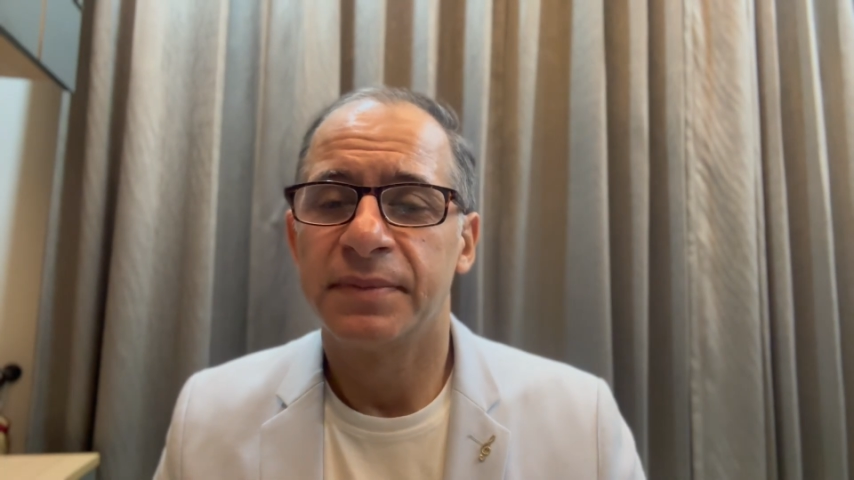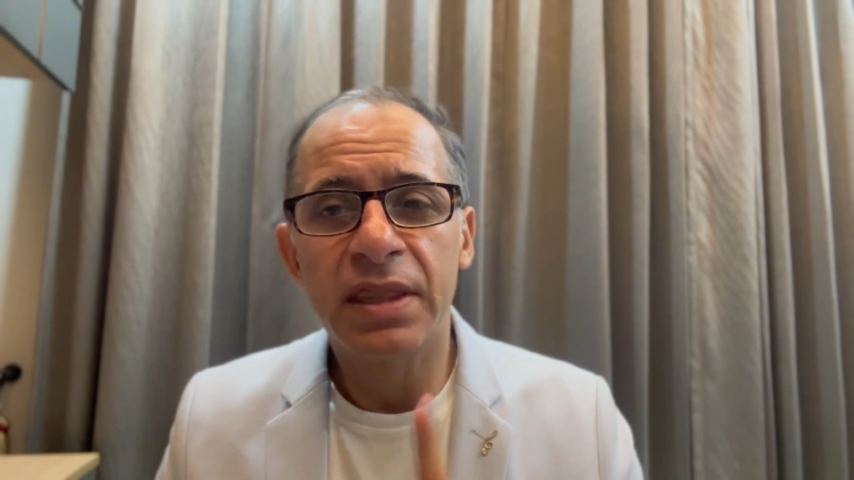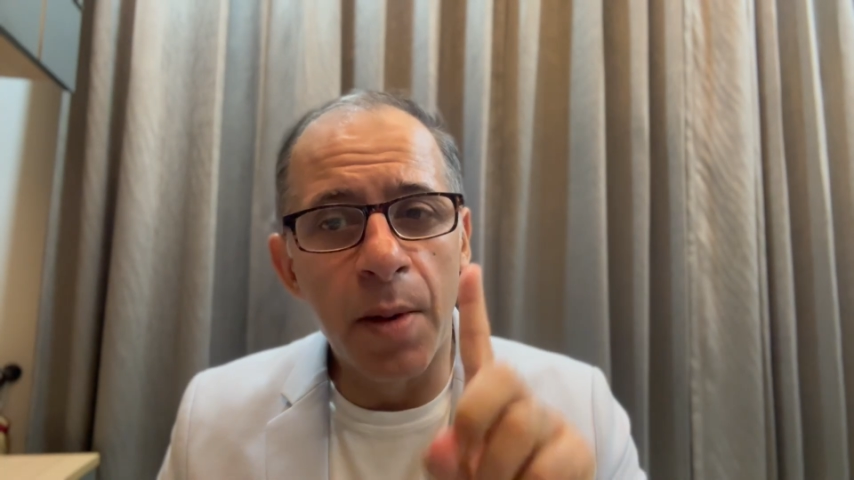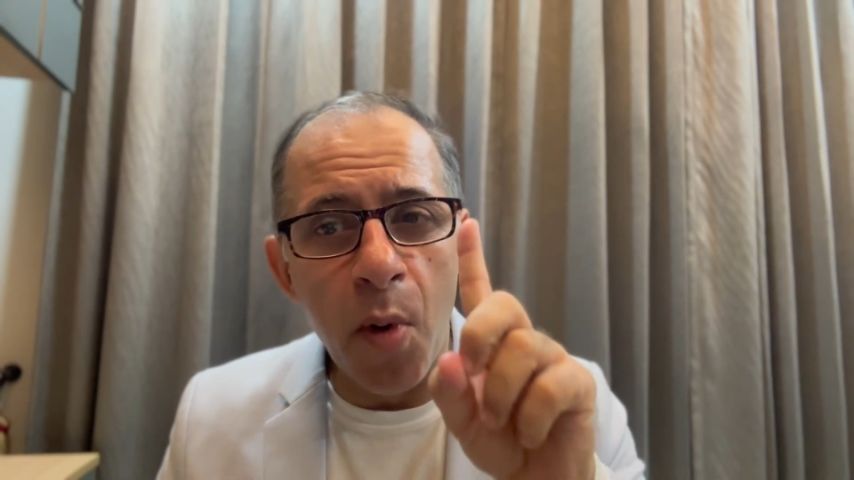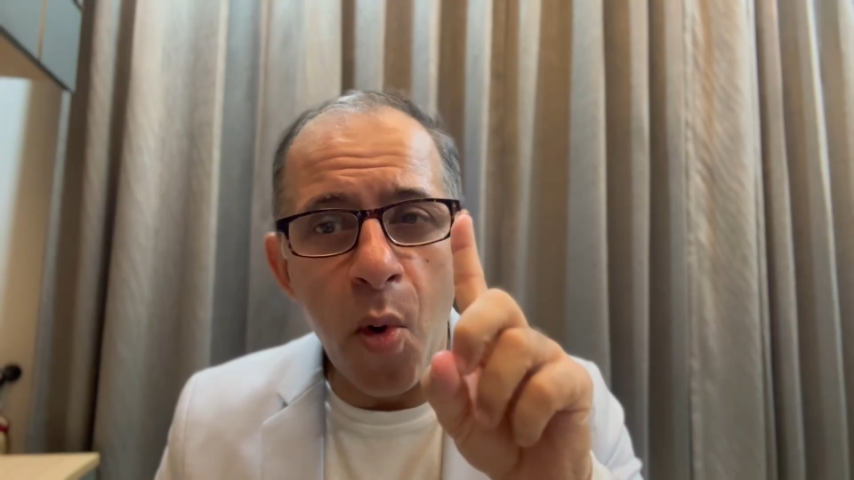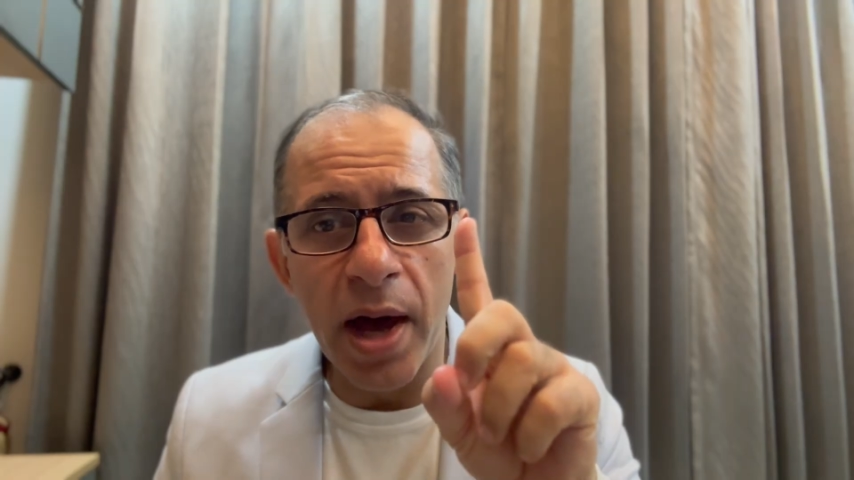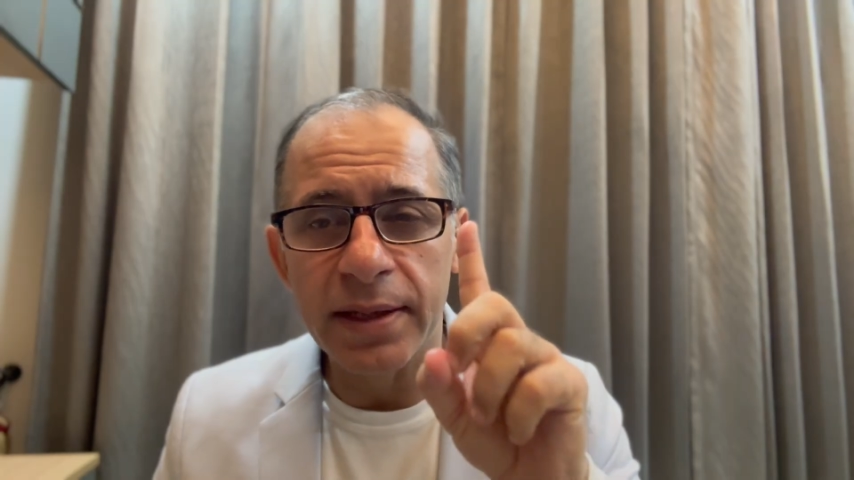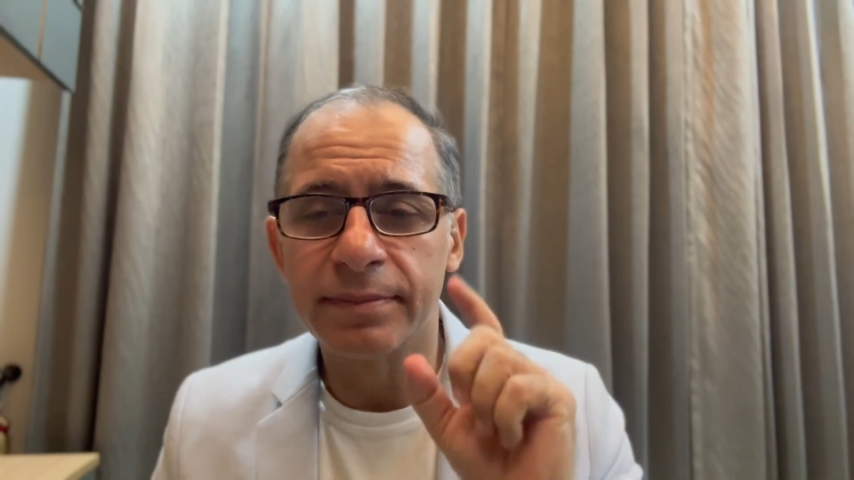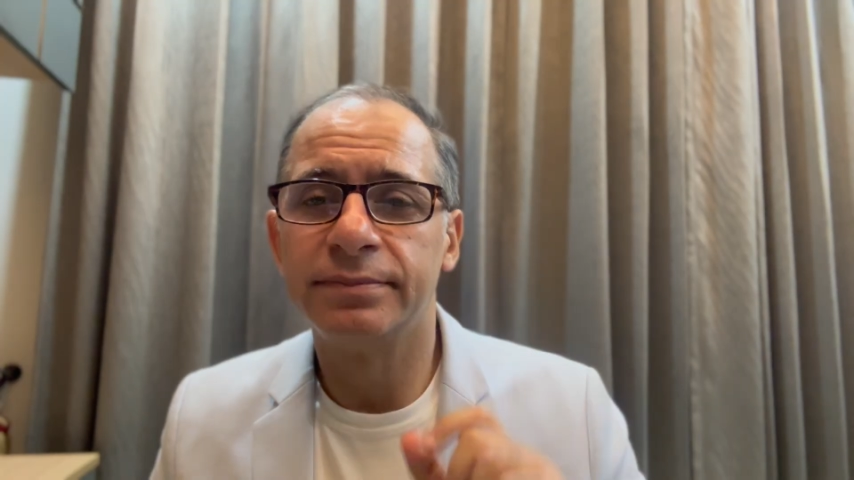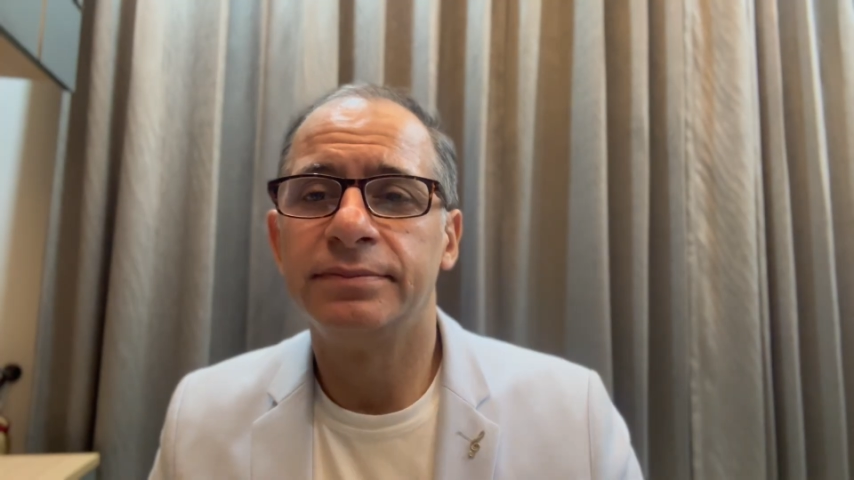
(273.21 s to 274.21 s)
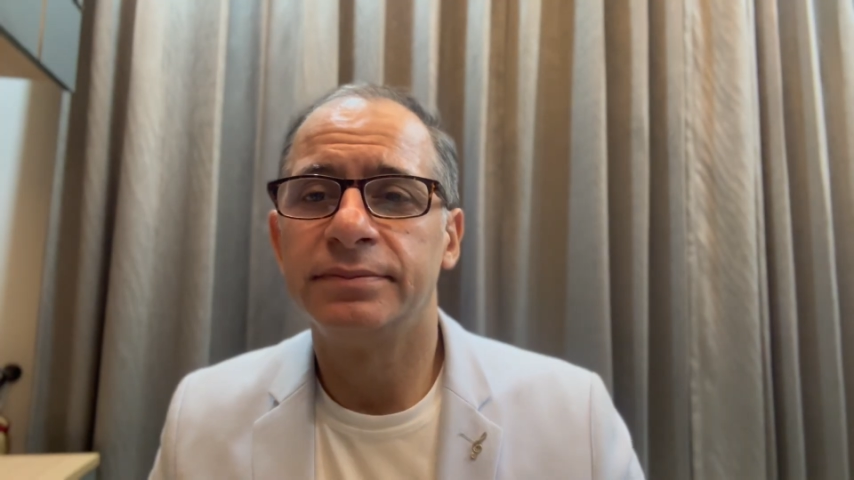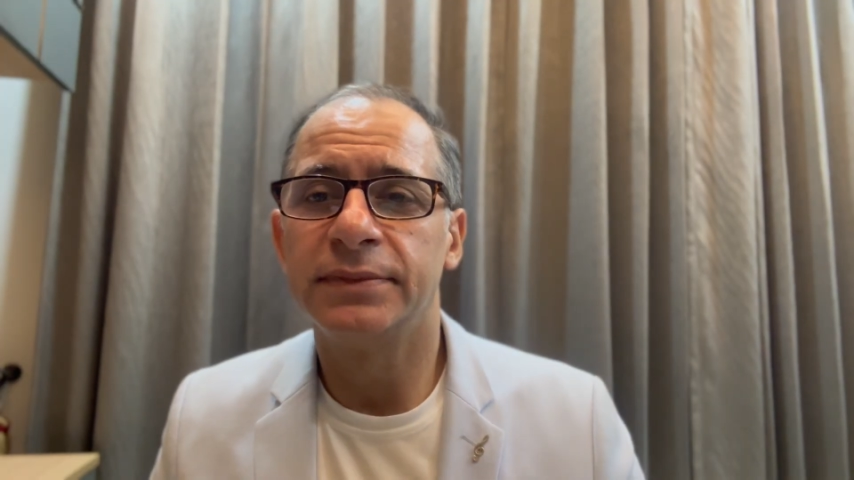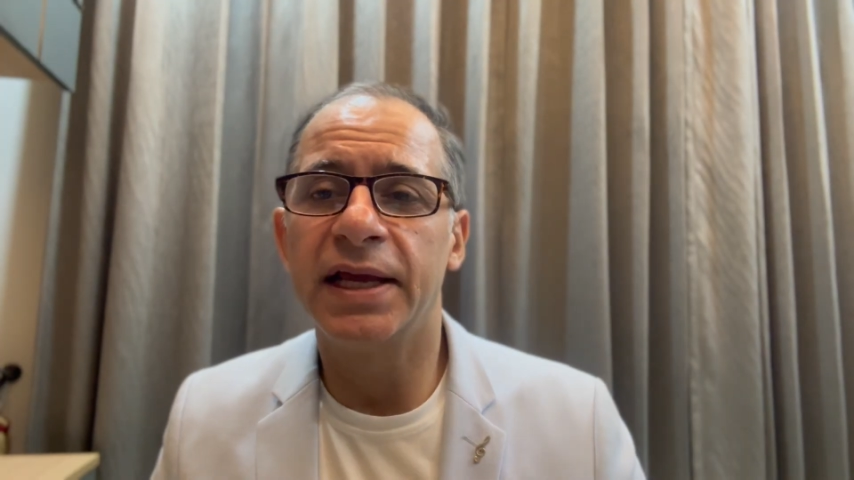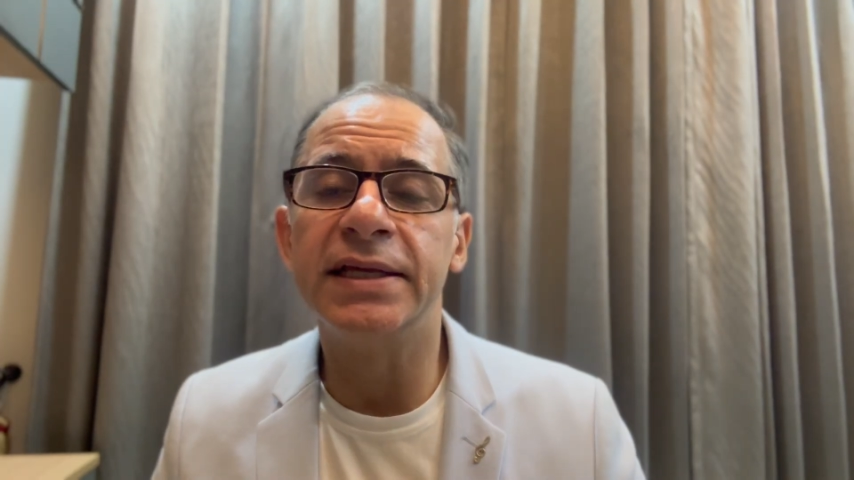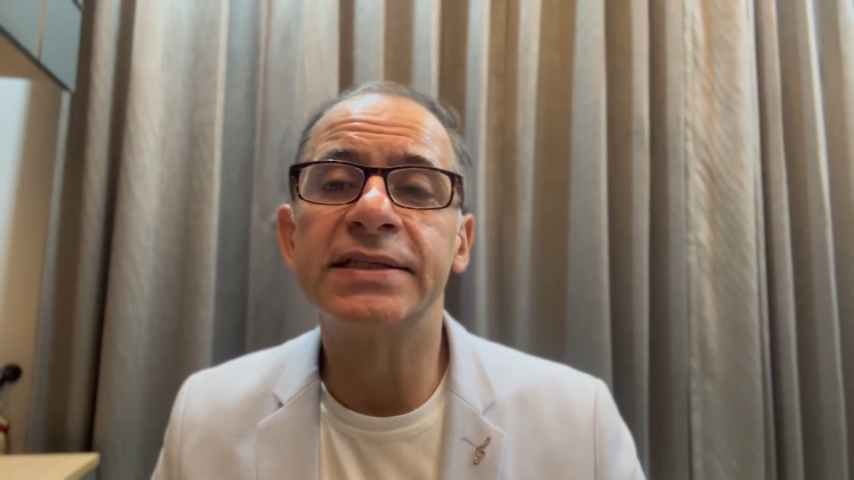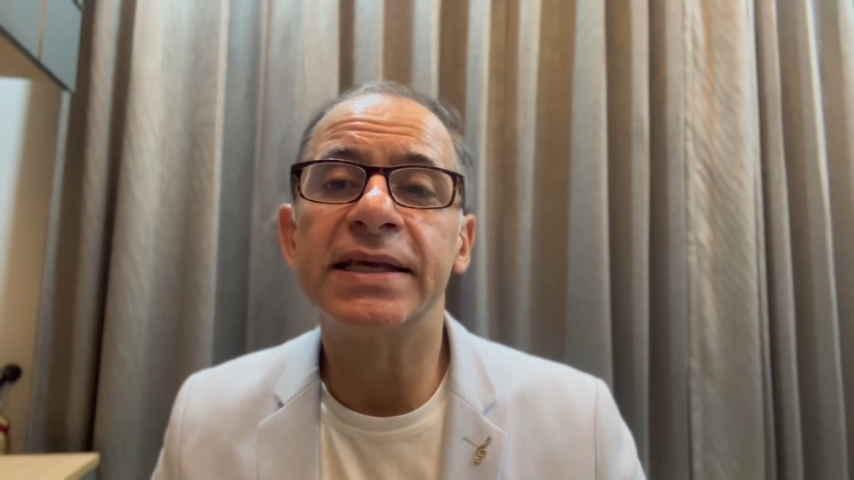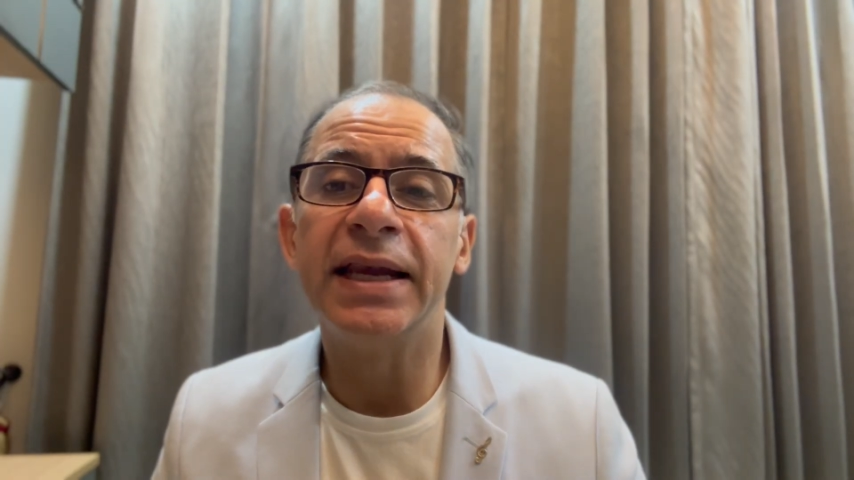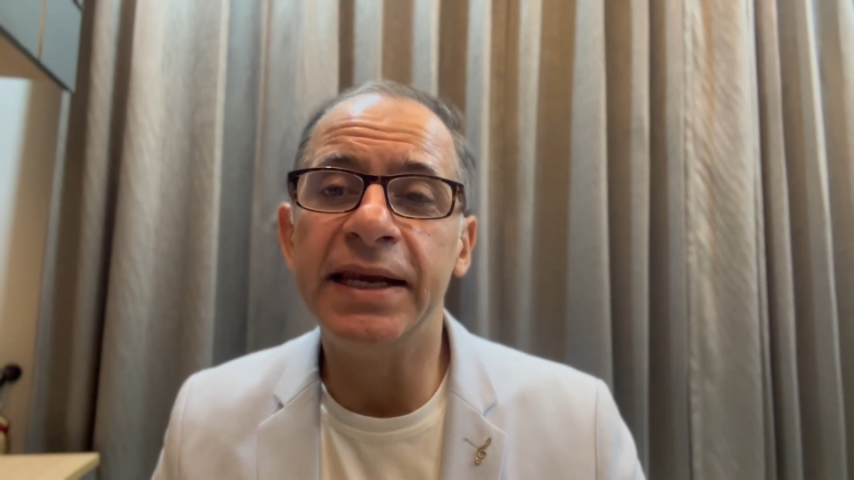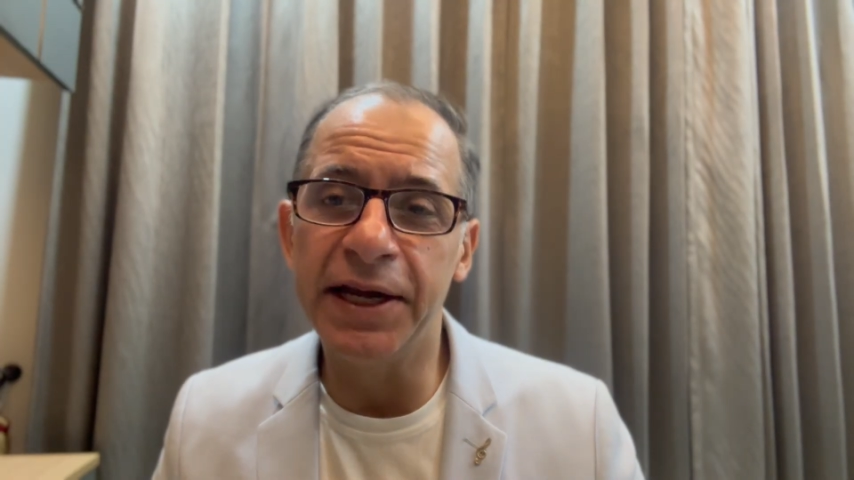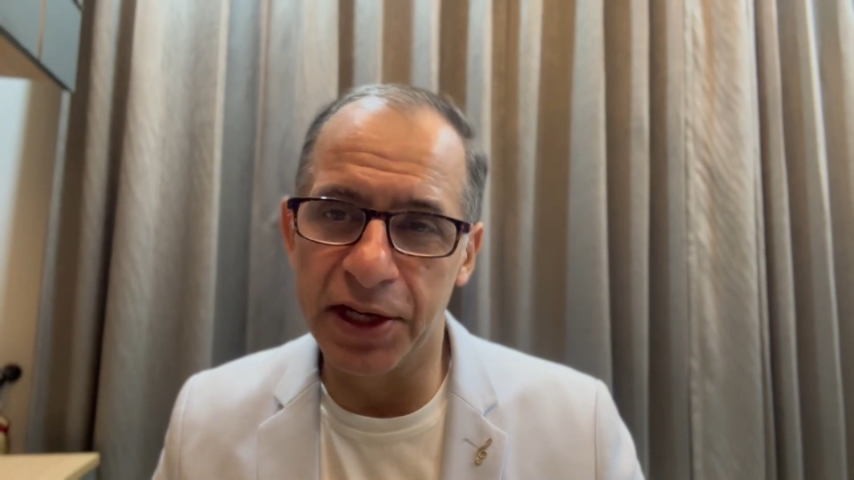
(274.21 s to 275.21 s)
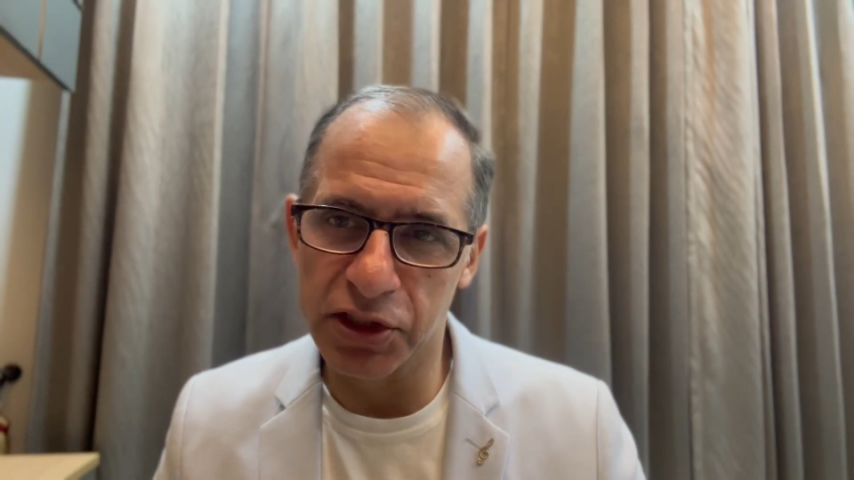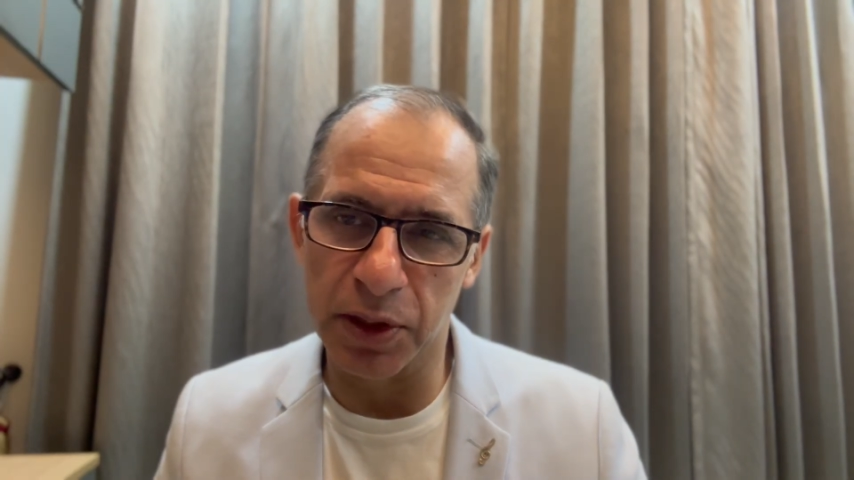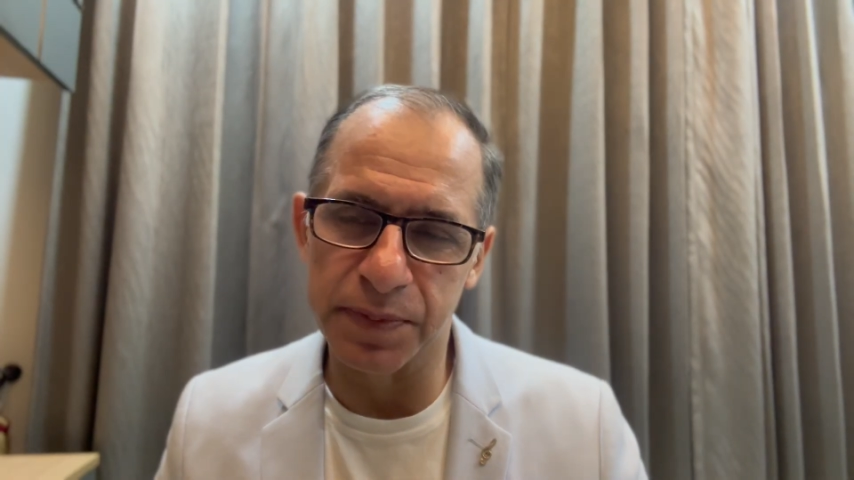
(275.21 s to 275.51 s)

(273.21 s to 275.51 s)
Number 1 is leadership